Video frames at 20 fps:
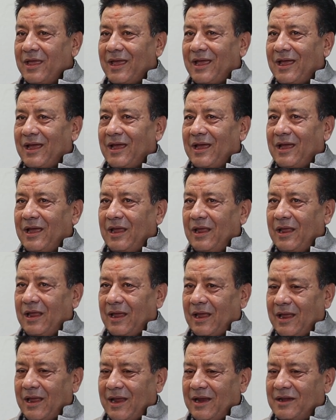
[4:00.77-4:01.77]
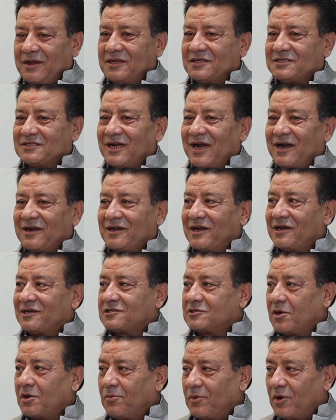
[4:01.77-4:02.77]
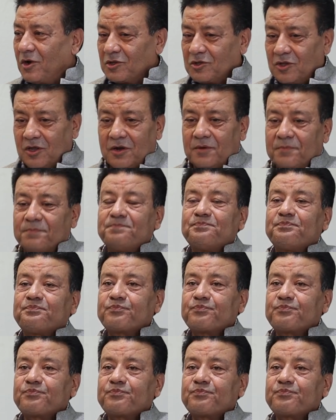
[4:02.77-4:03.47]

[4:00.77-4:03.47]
I had started some other